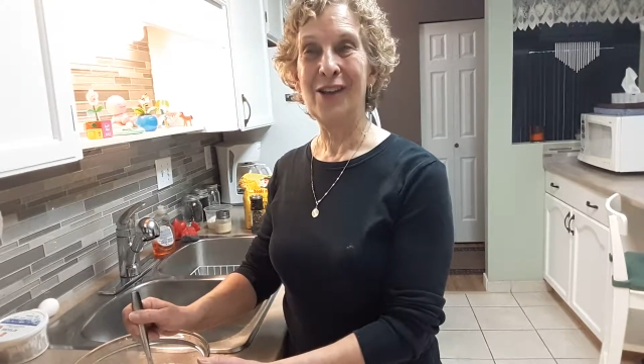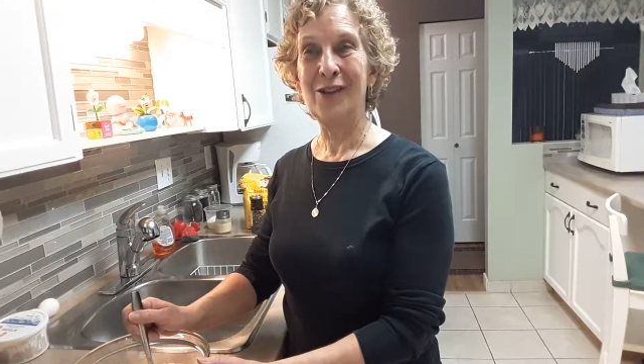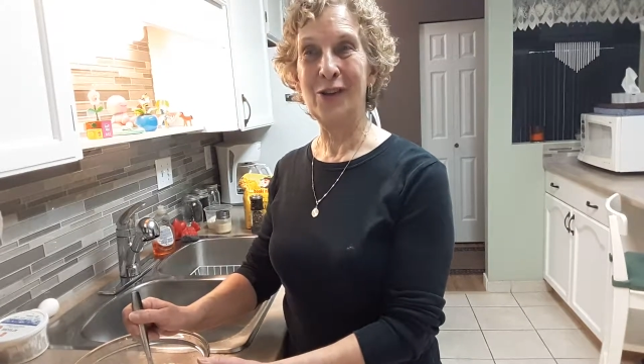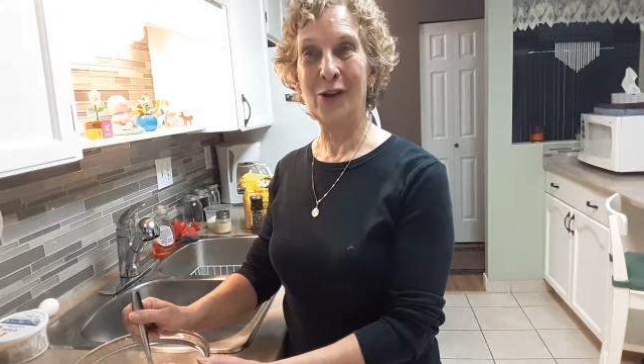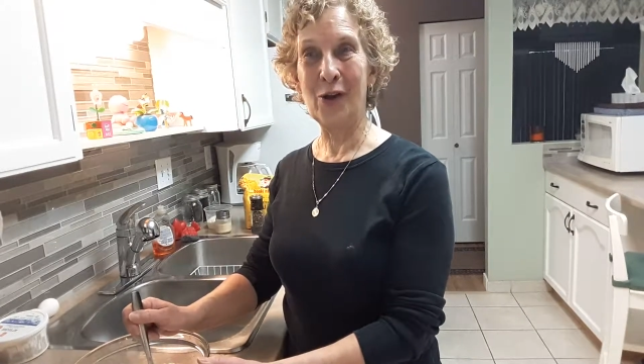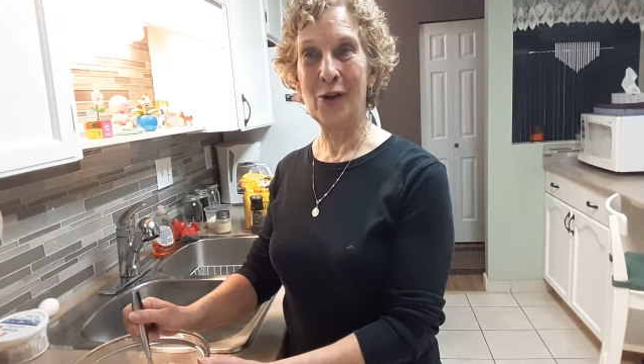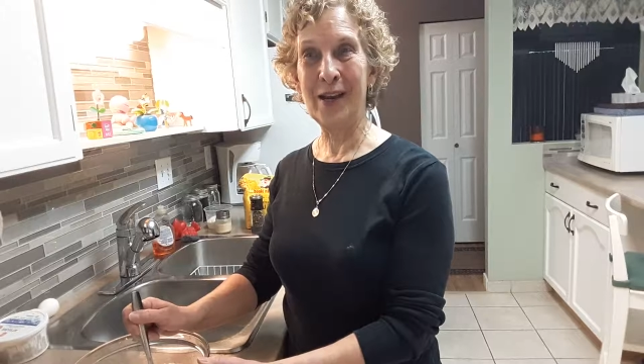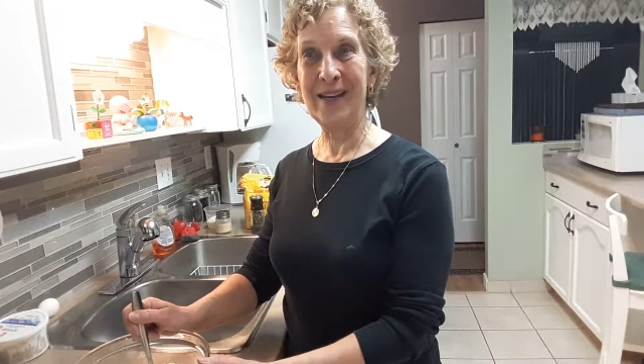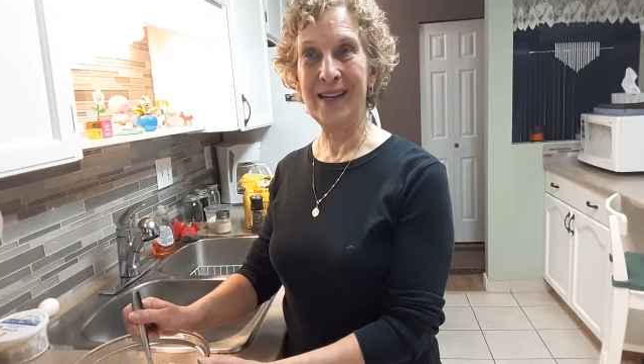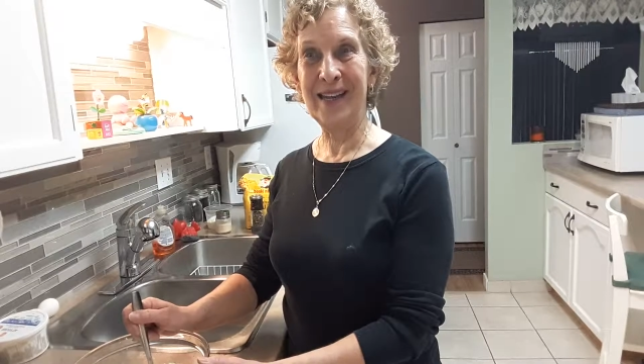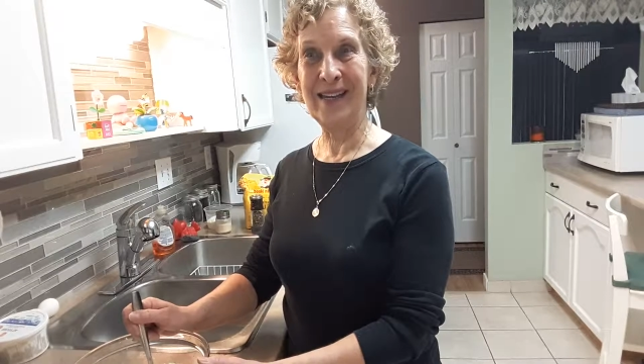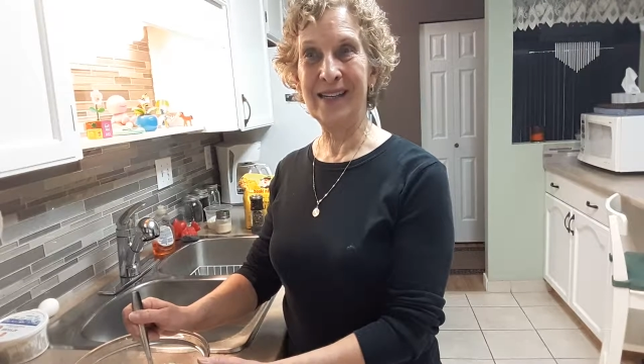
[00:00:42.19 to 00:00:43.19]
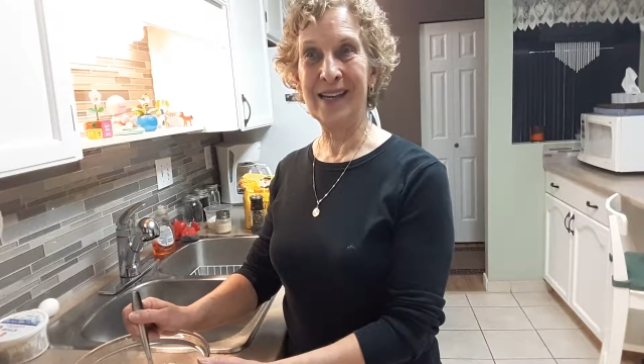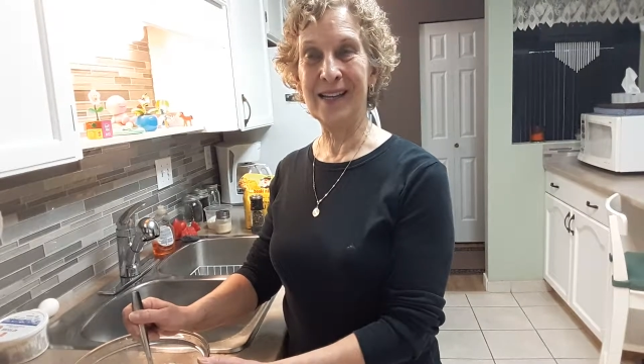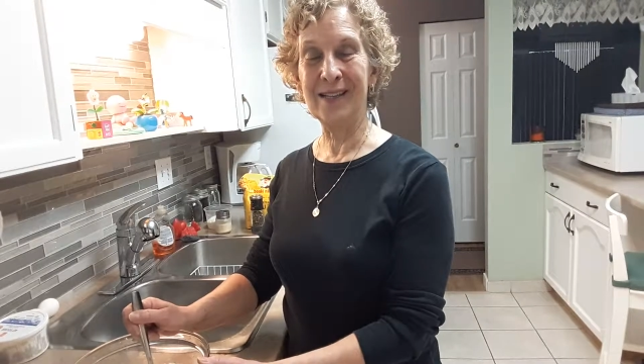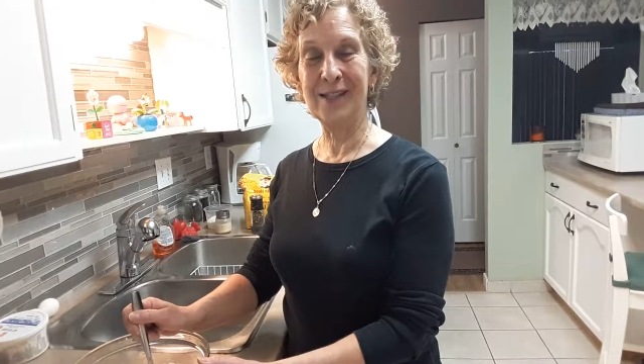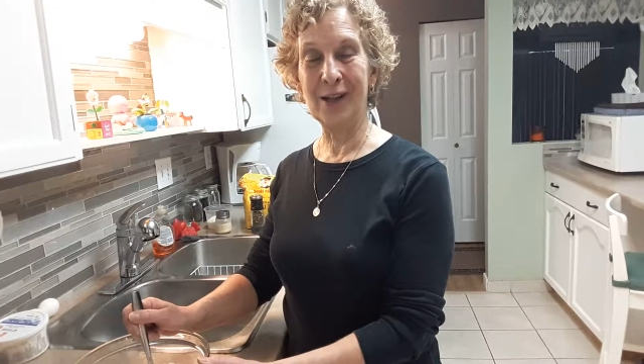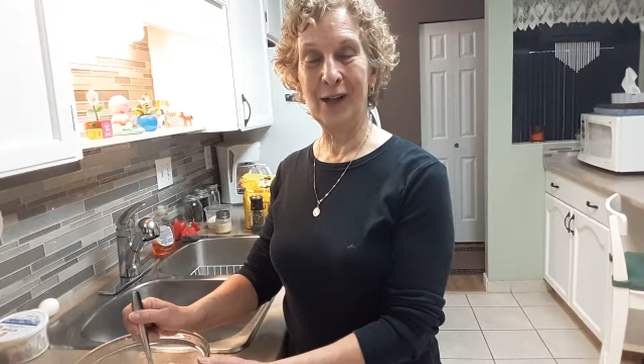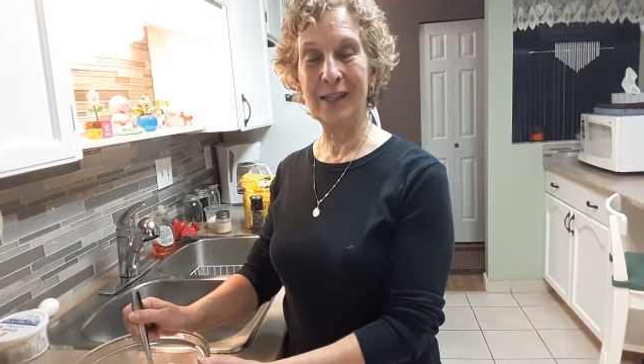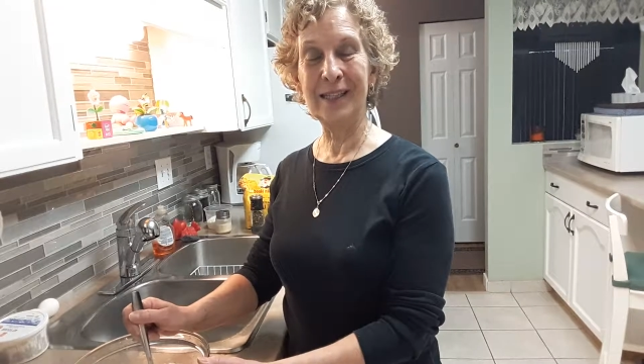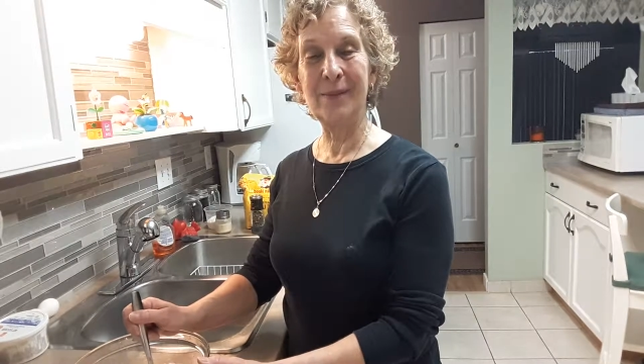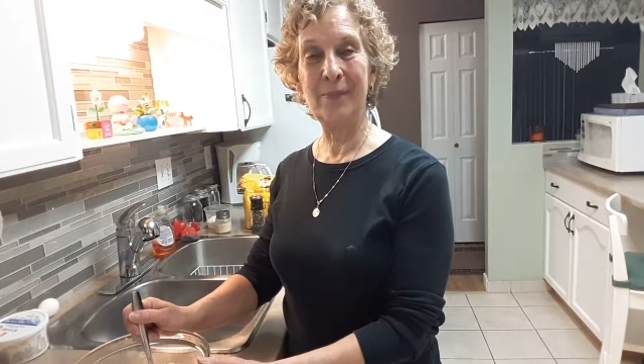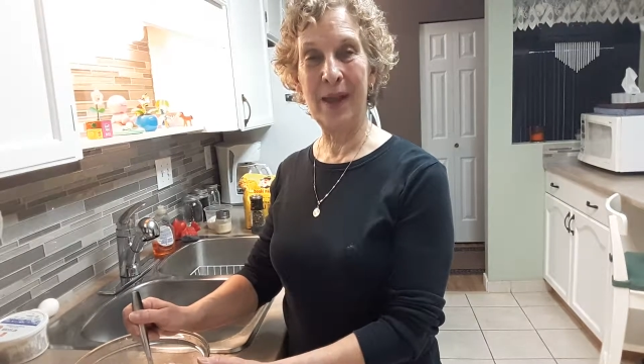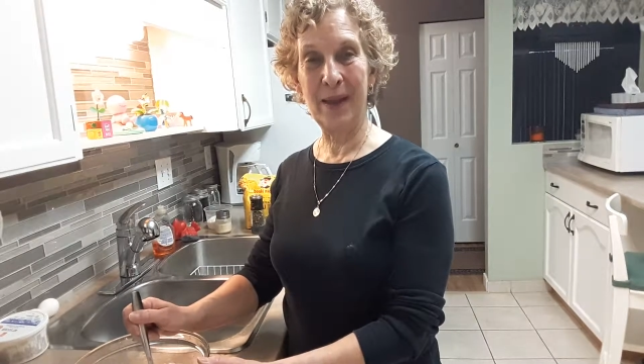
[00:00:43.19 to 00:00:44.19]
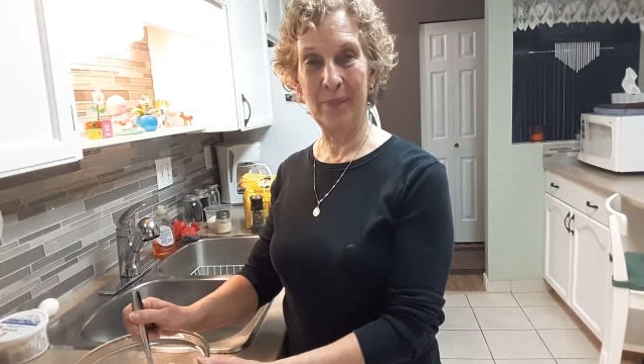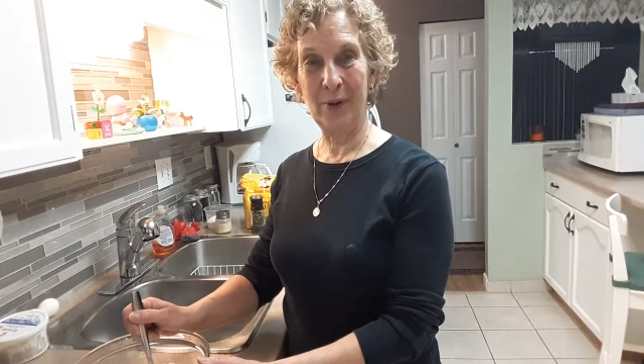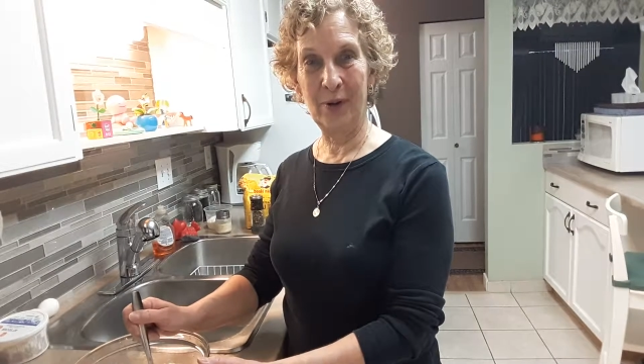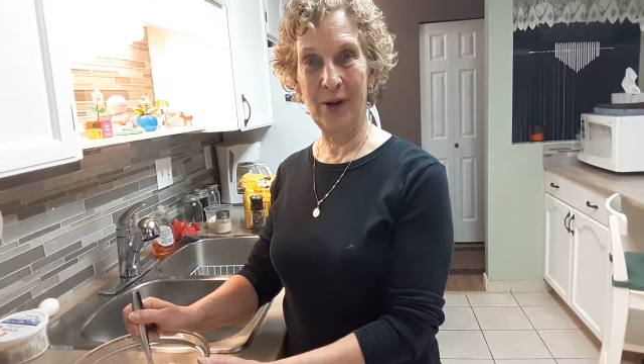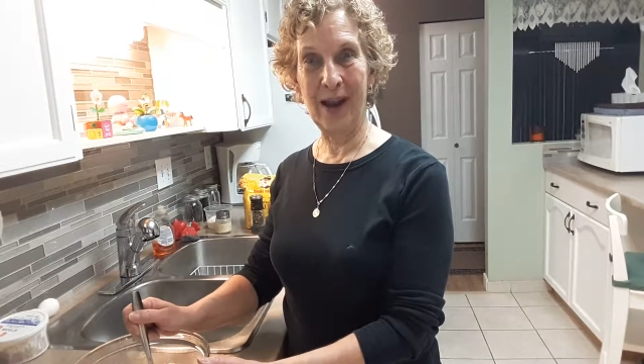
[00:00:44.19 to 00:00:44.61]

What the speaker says: you're going to need salt and pepper,